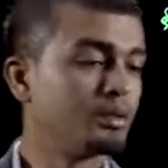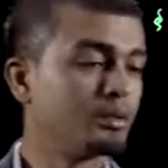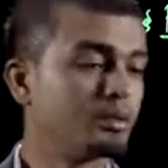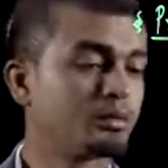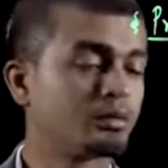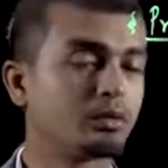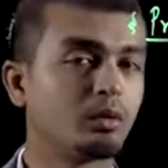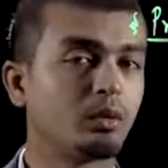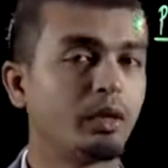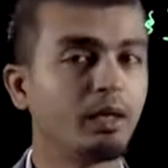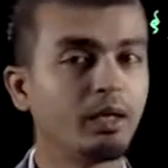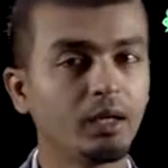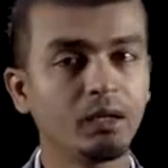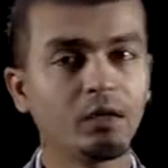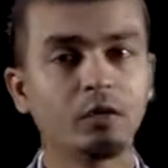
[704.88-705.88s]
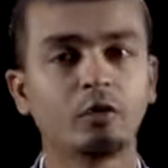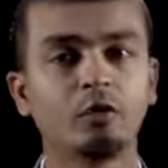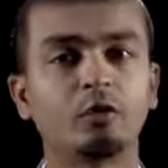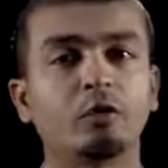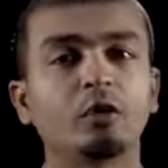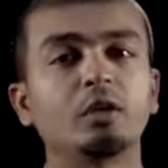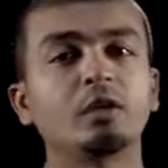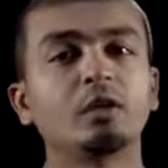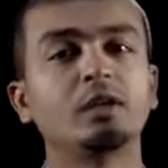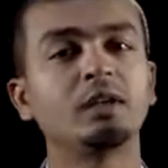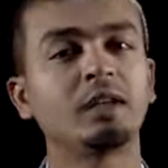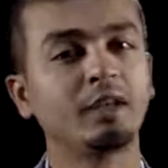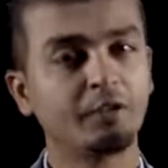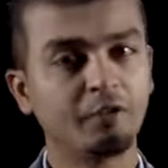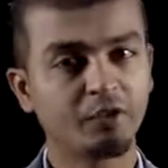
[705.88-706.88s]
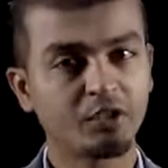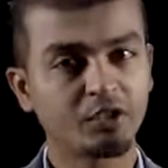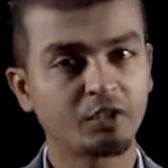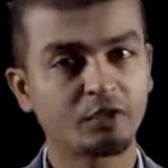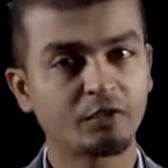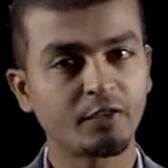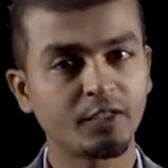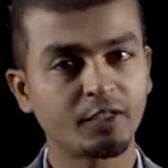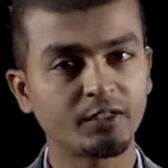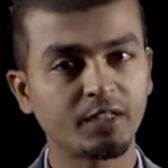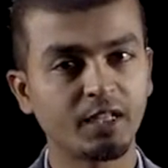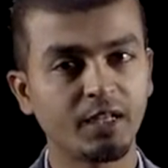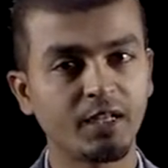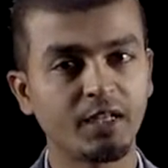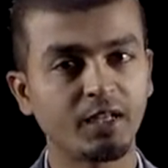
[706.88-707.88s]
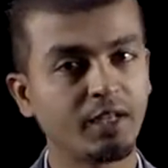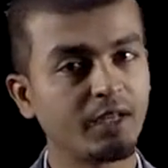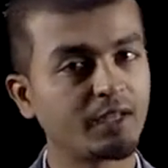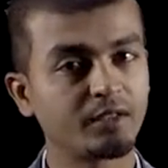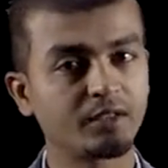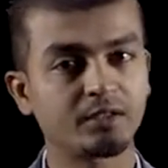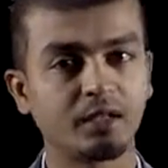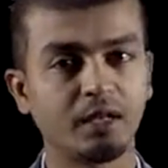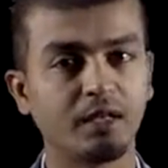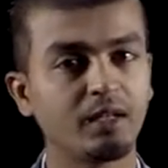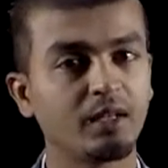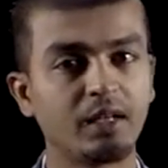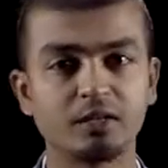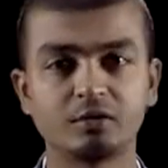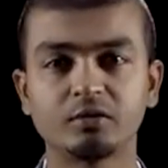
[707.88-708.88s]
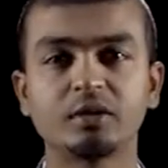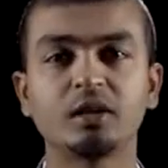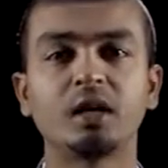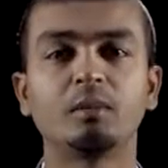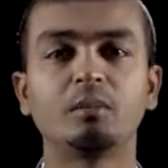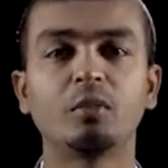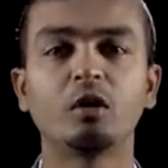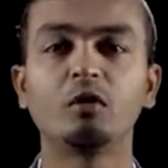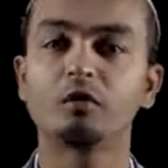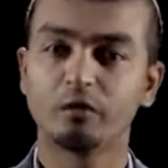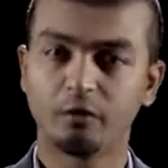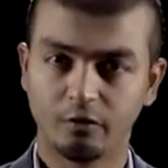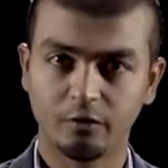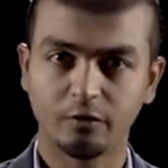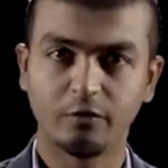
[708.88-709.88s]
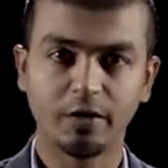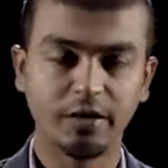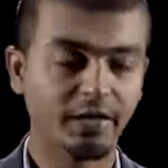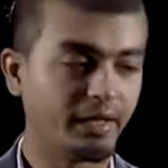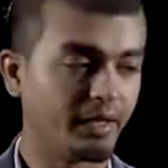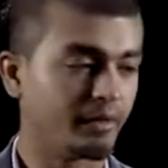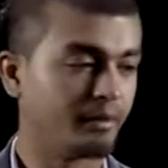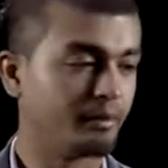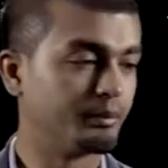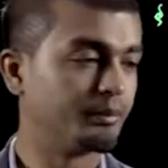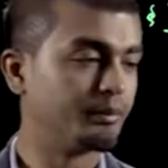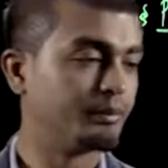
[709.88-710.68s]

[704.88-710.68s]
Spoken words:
So again, for our clarification of understanding, let us analyze with the help of Venn diagram.